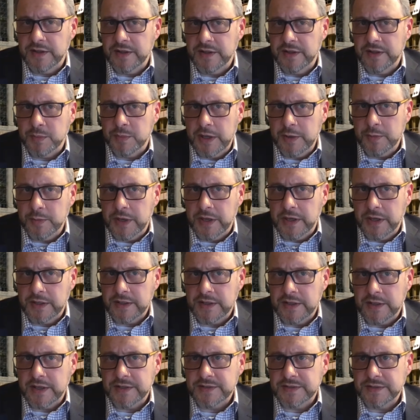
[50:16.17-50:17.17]
Elisa
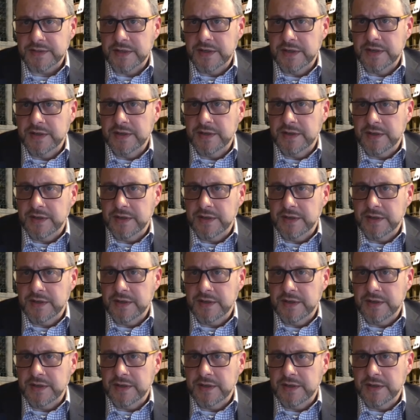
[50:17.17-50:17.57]
Maybank, has